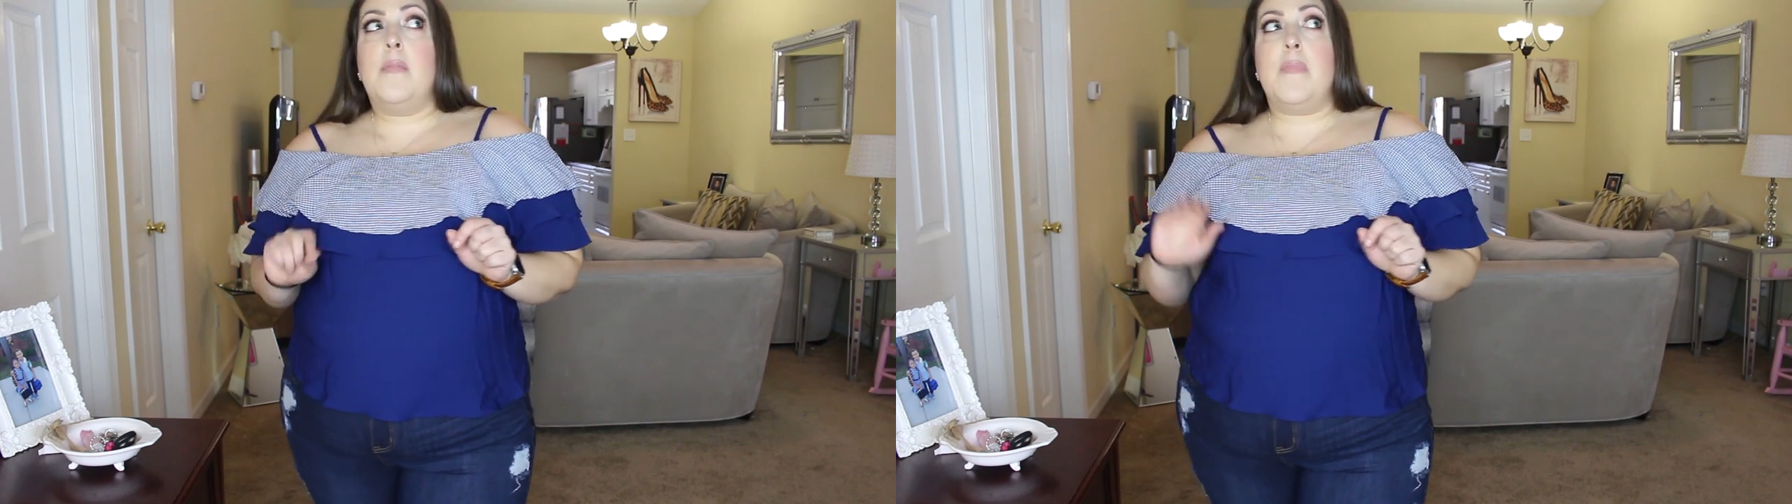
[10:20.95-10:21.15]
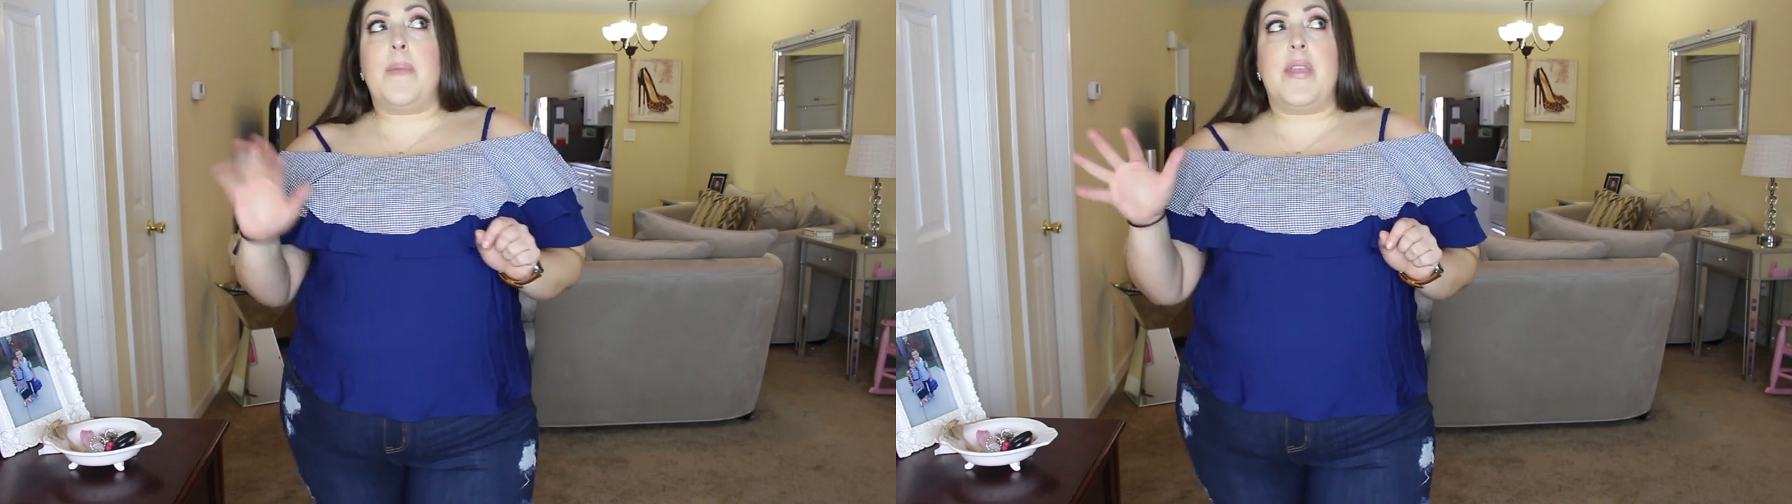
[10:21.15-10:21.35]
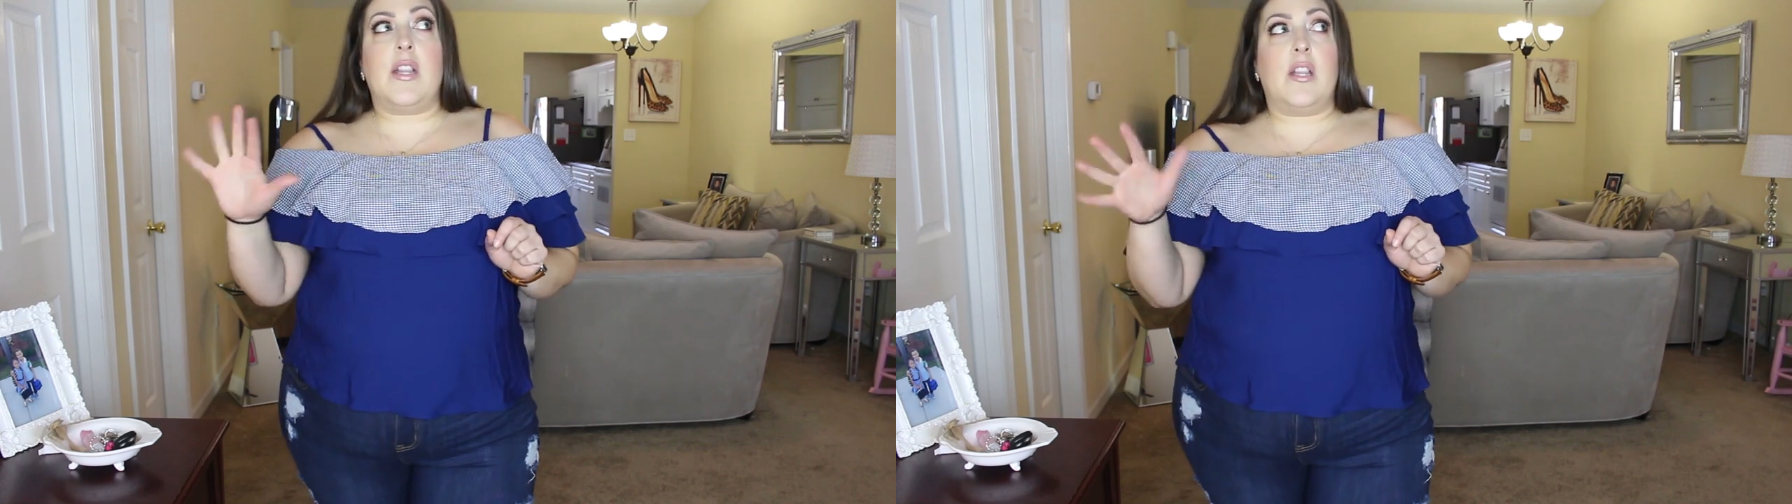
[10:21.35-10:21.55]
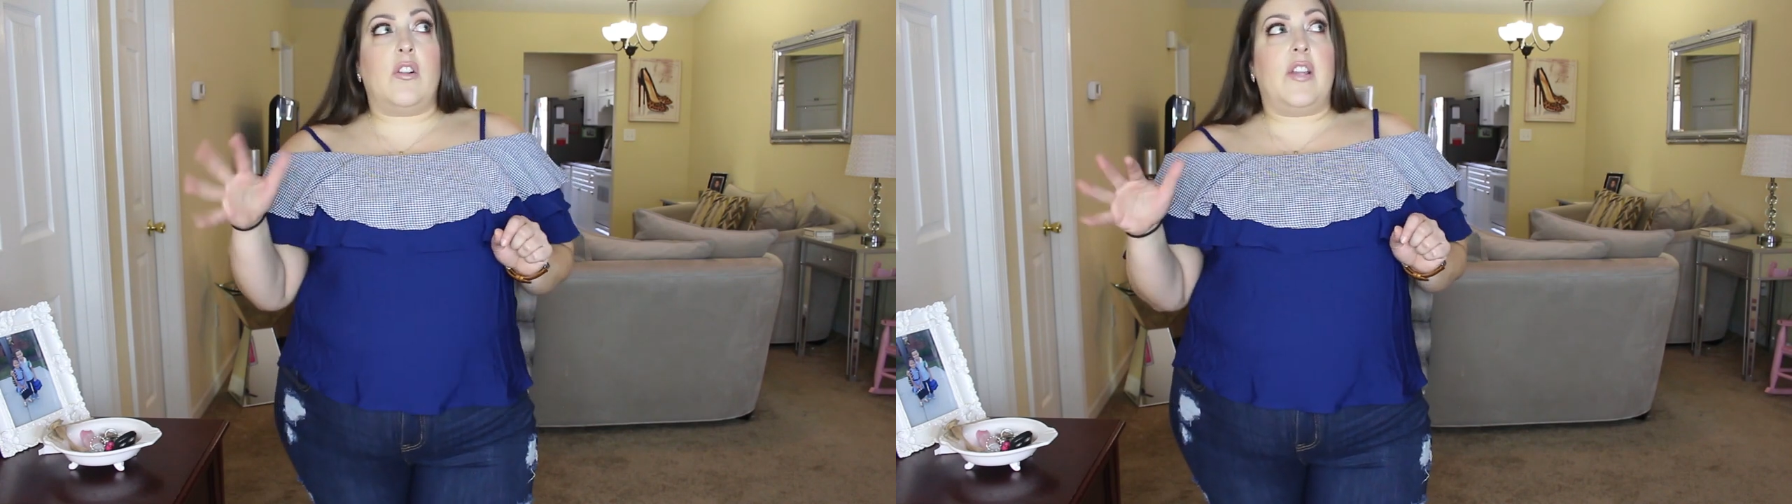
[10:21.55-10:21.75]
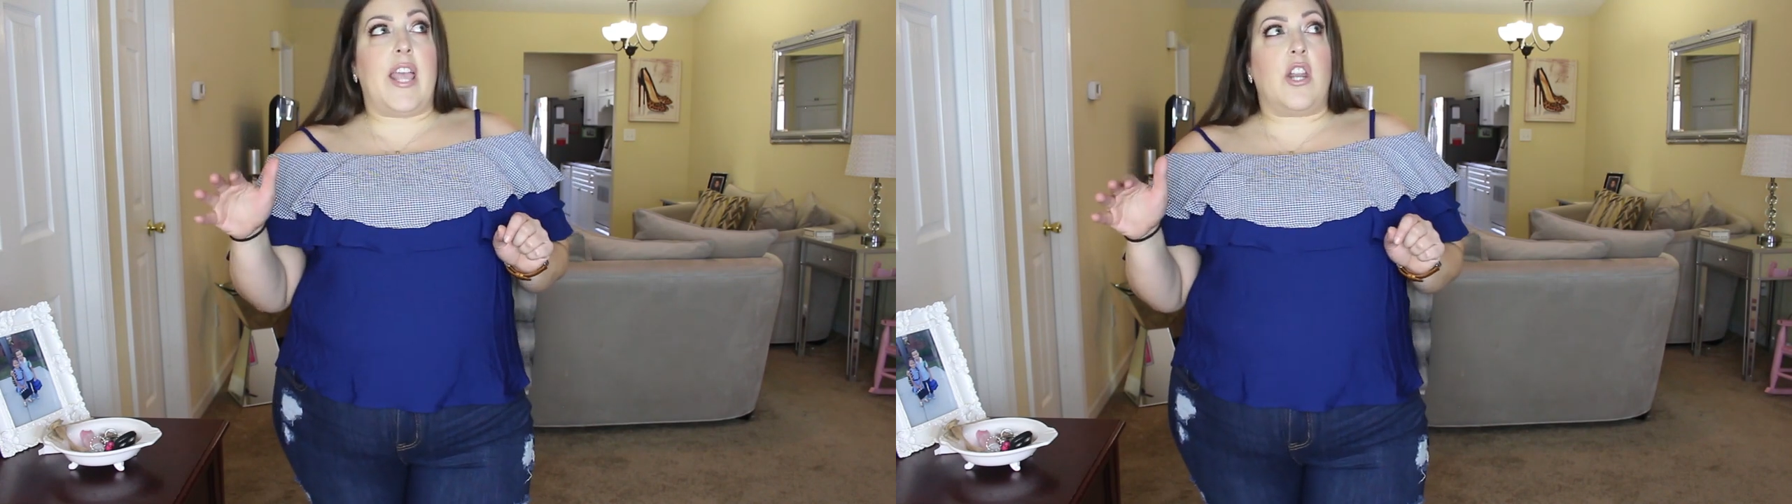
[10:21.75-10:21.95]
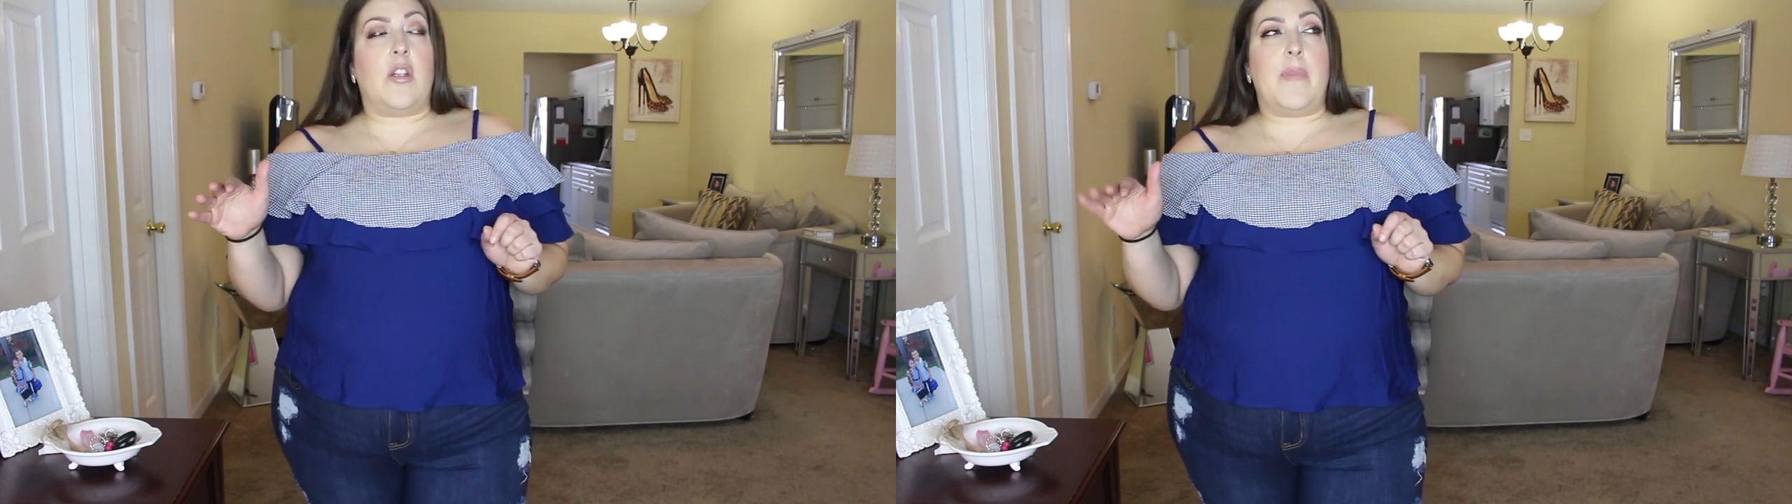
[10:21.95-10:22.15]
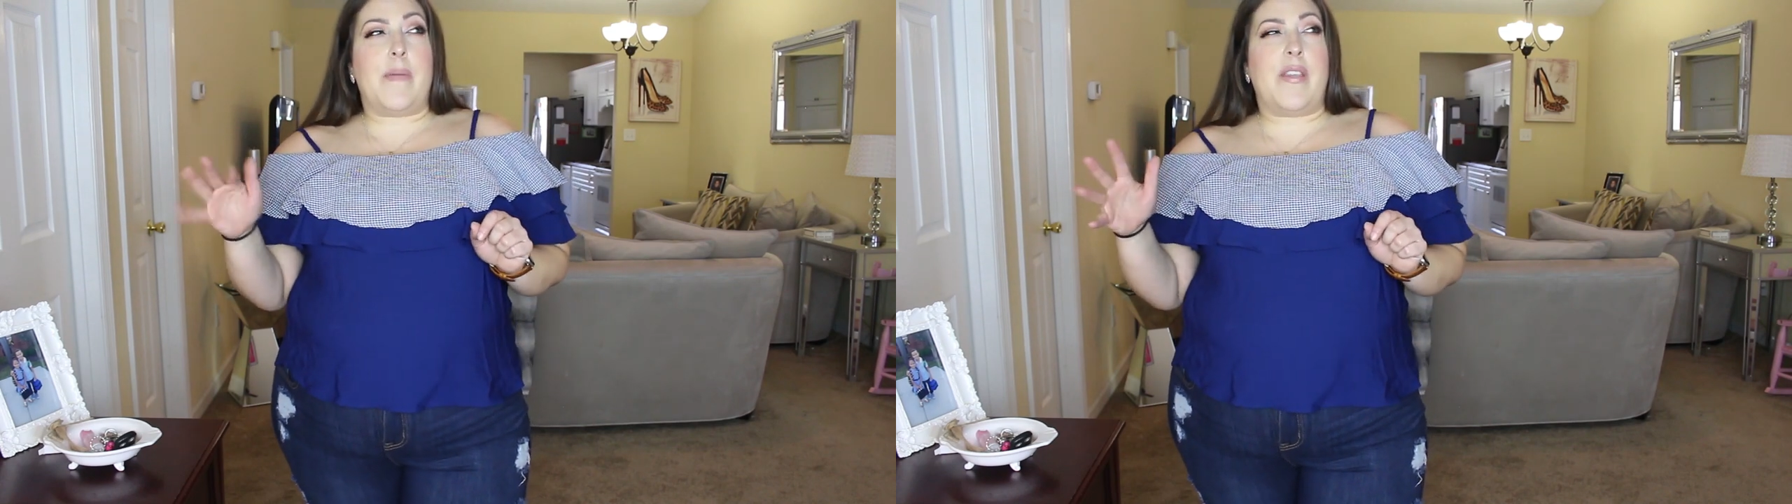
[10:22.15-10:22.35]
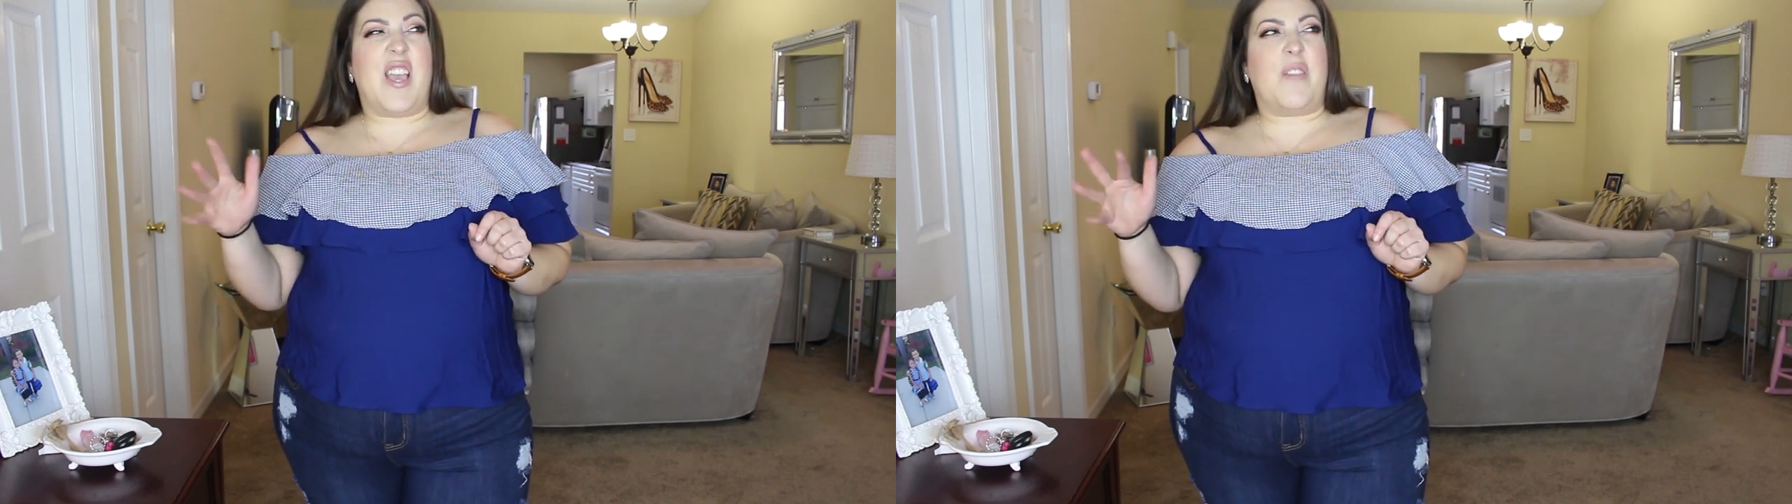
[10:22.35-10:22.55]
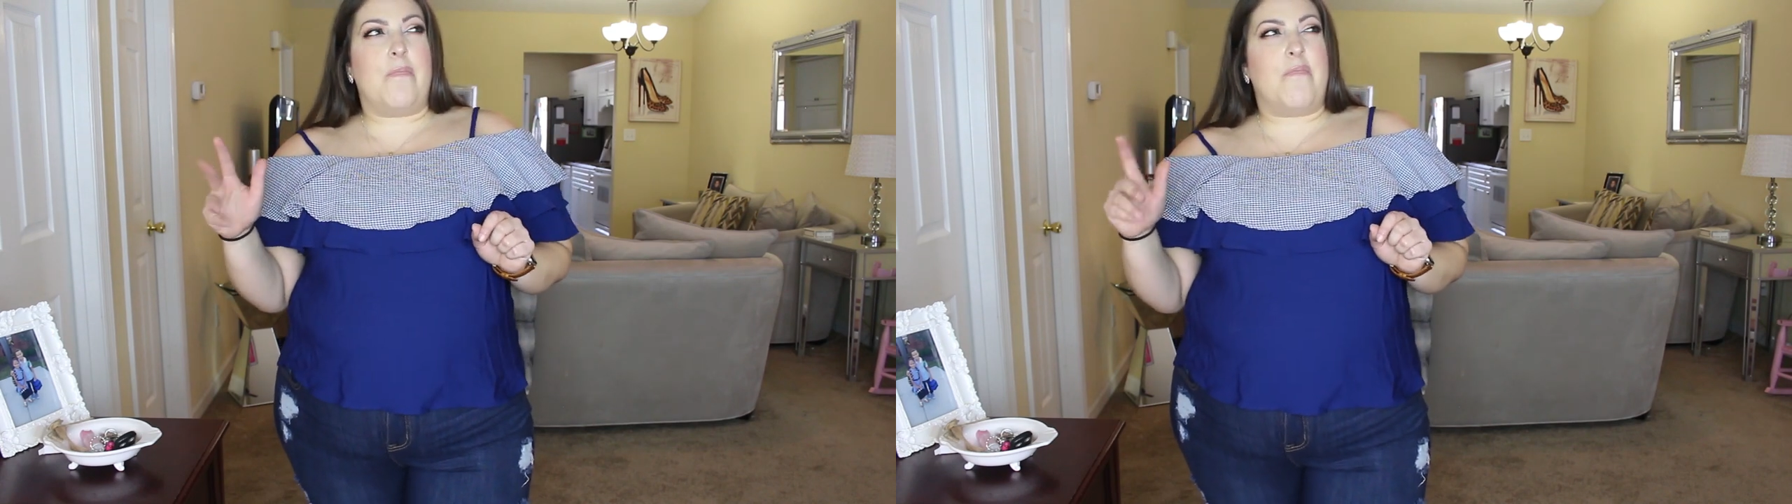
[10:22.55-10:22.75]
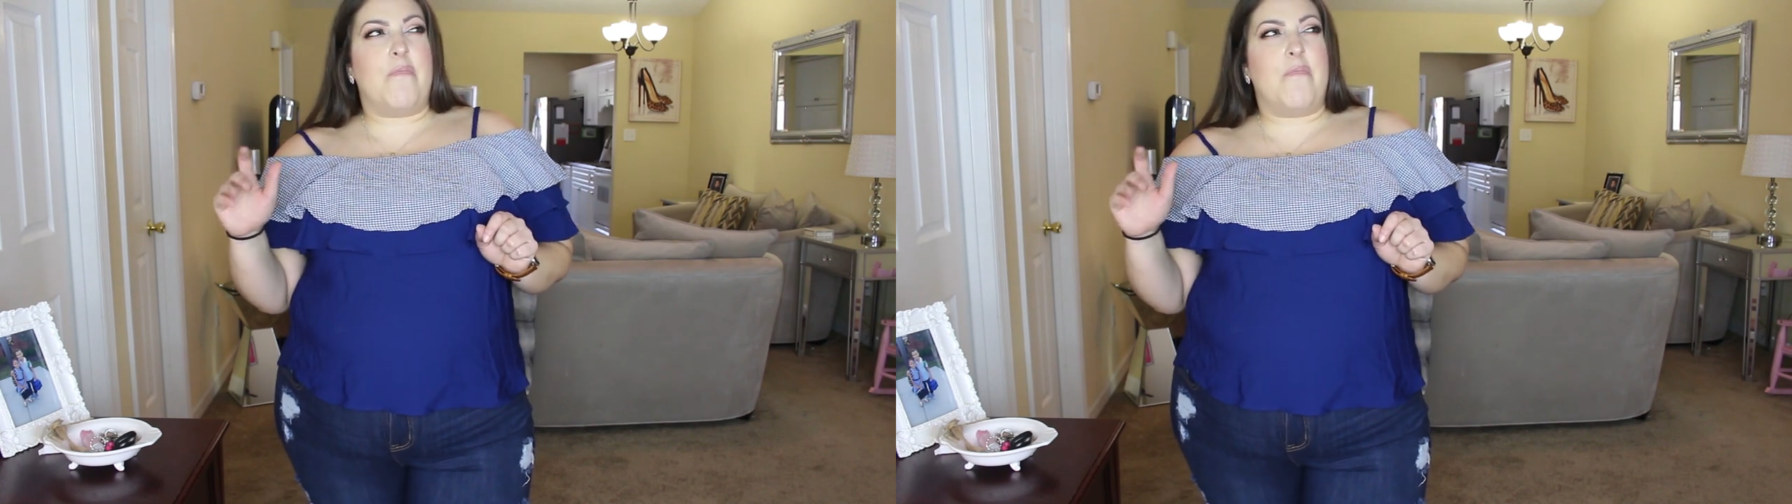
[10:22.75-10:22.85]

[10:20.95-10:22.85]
maybe a little later, maybe like